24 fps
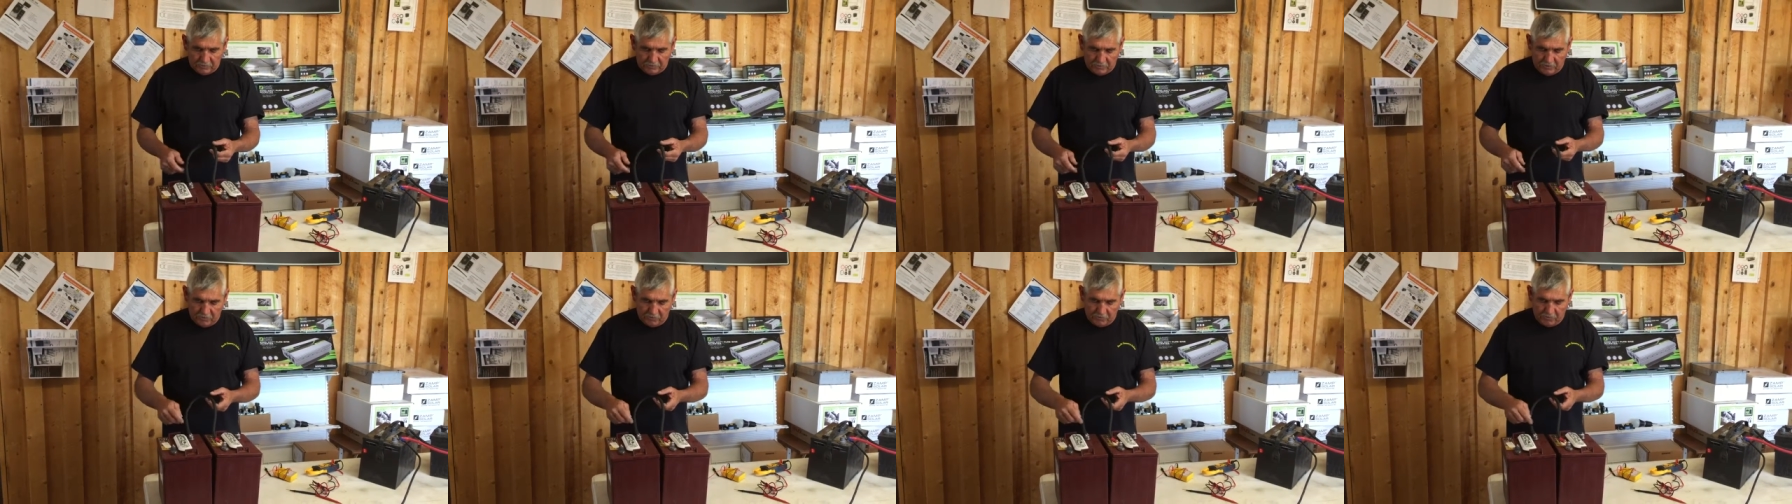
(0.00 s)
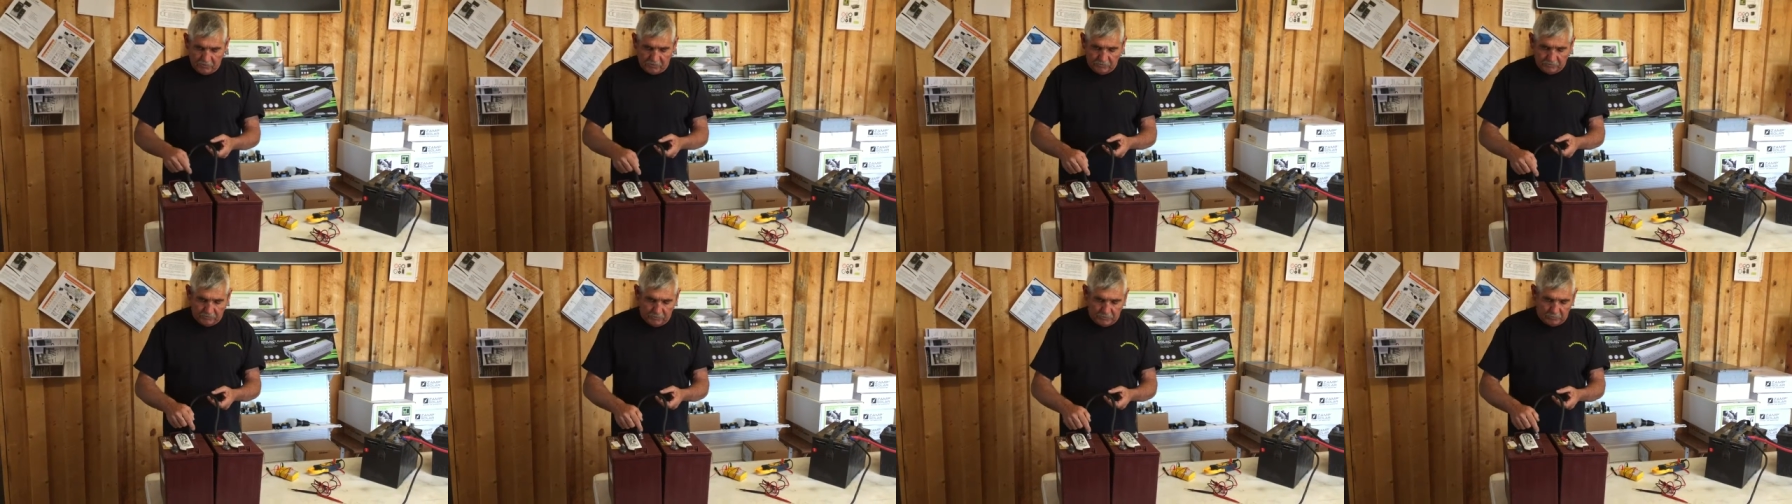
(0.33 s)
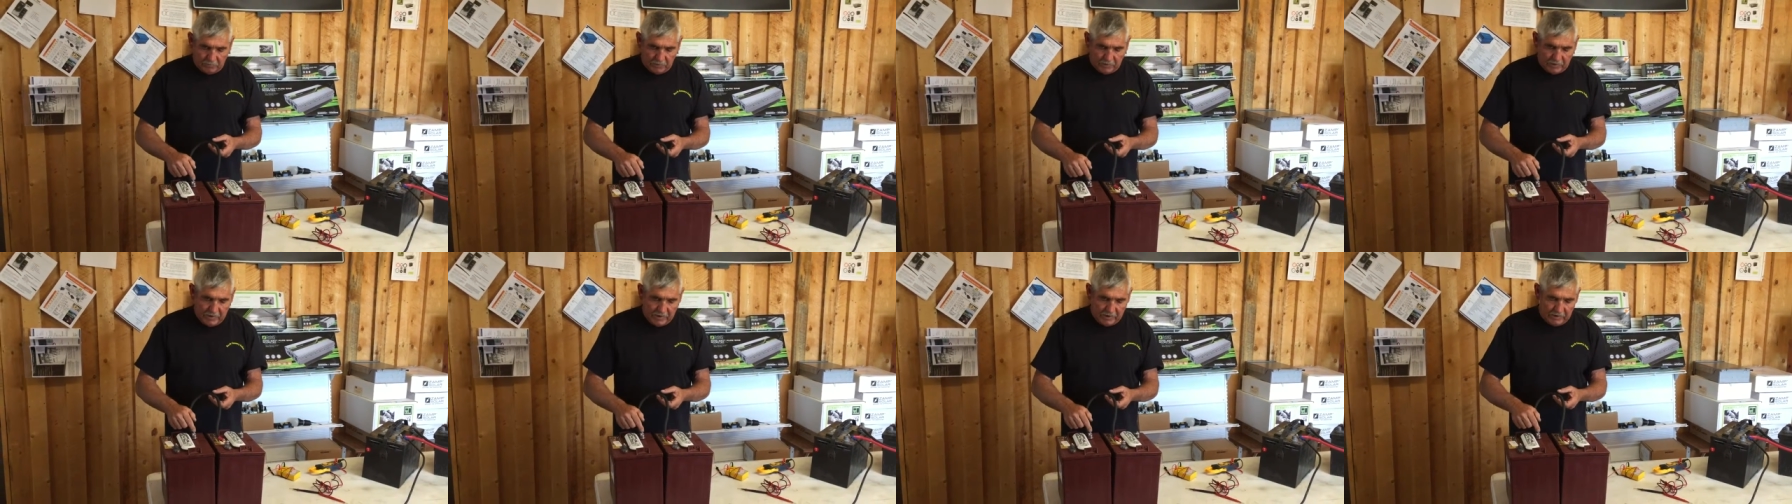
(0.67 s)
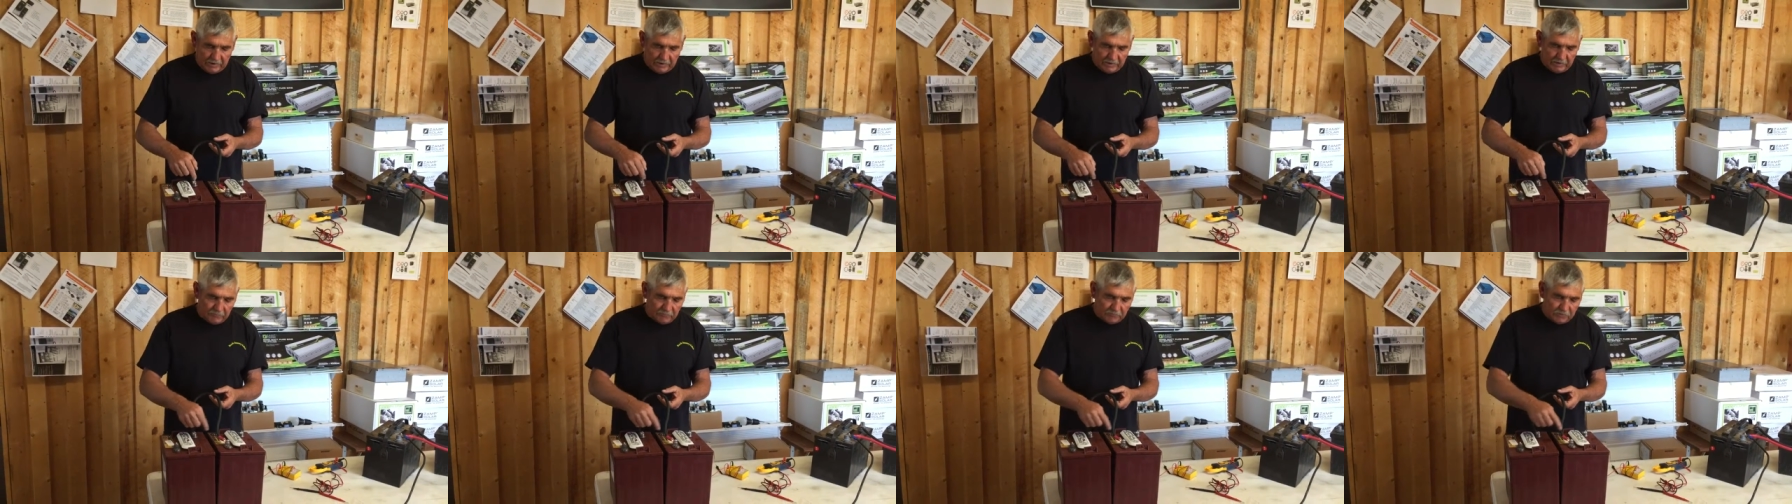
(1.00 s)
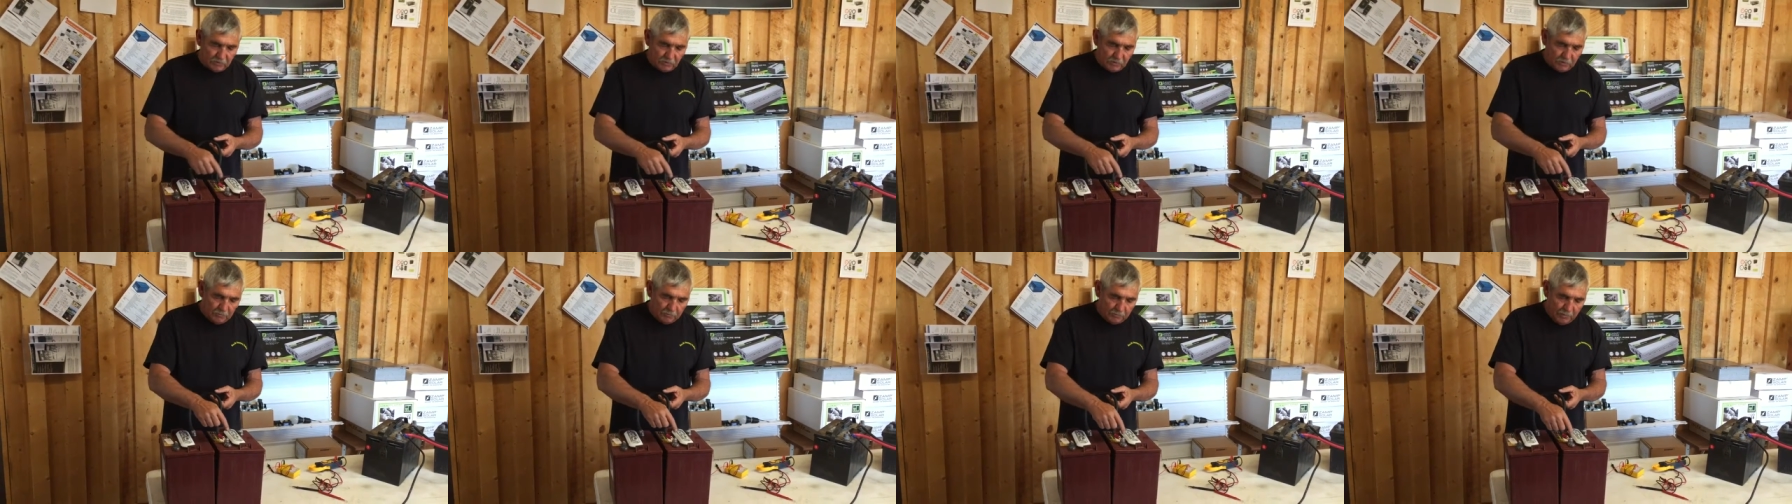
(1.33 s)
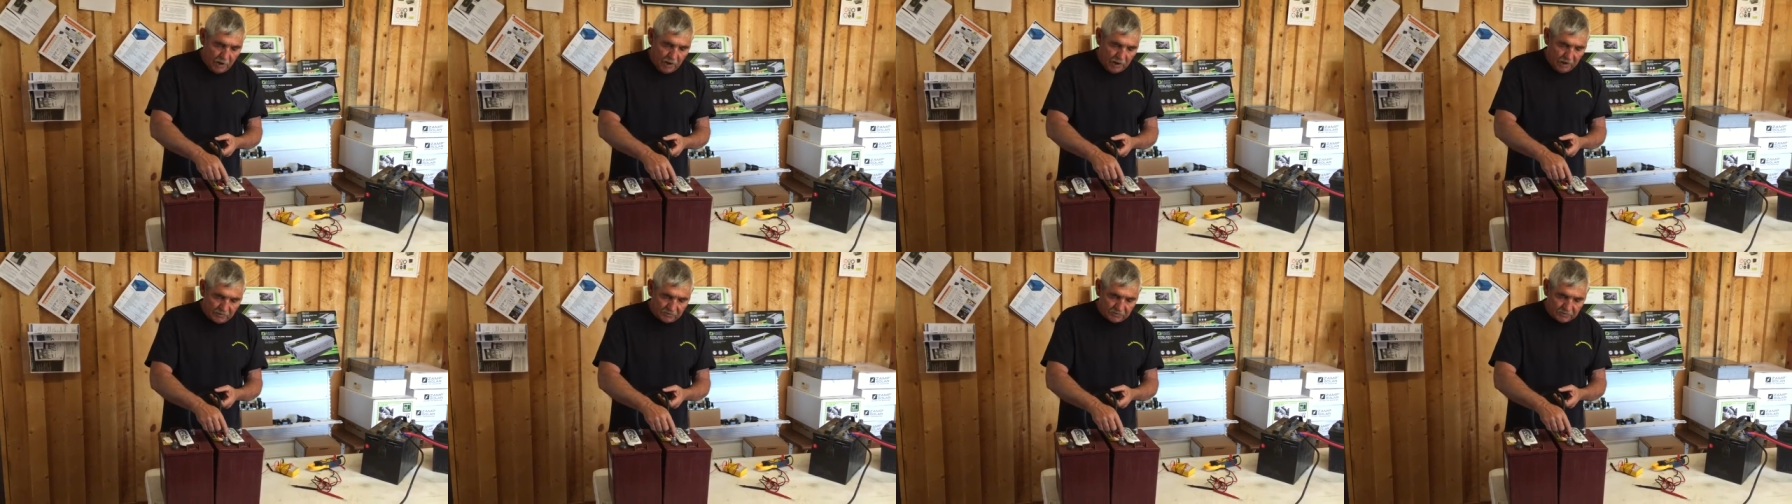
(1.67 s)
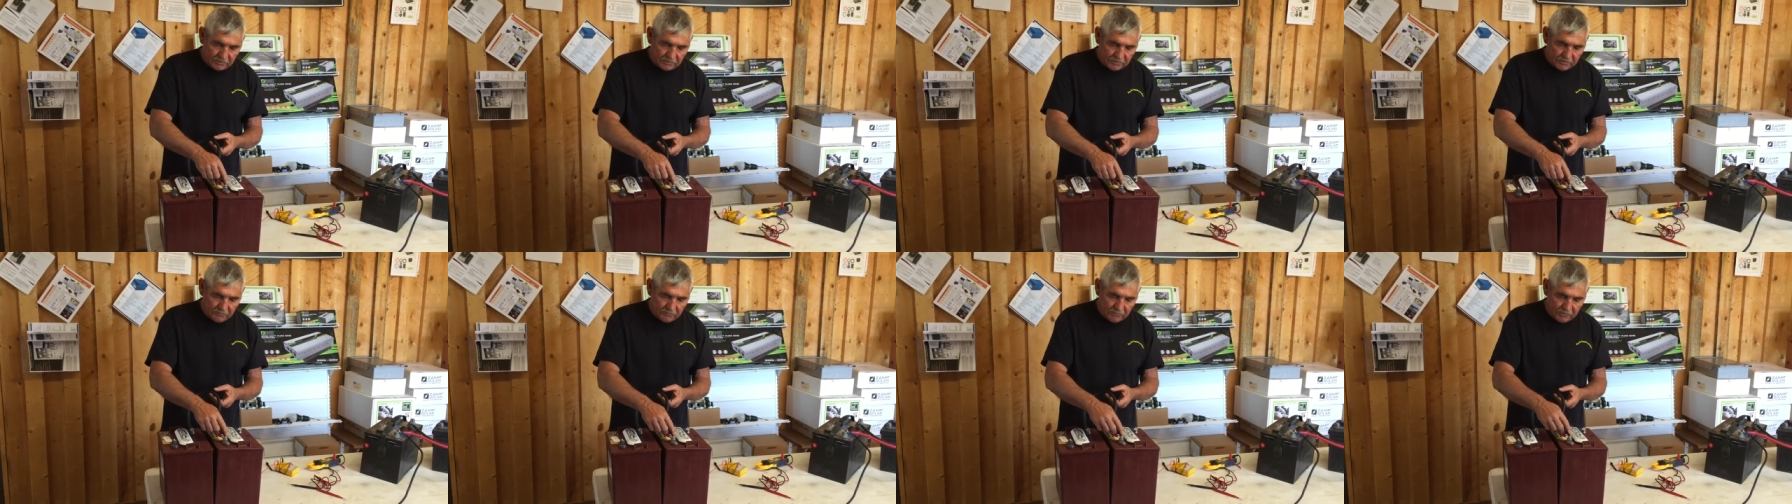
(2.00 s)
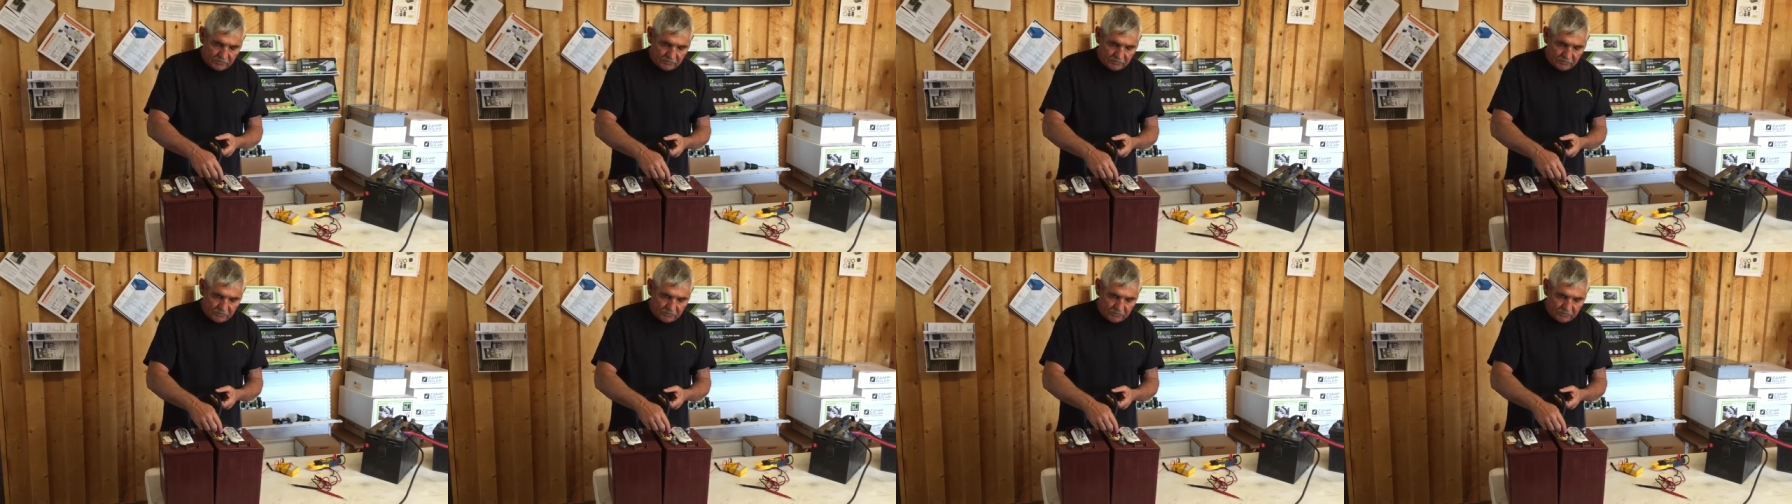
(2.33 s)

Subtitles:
series from a negative to a positive,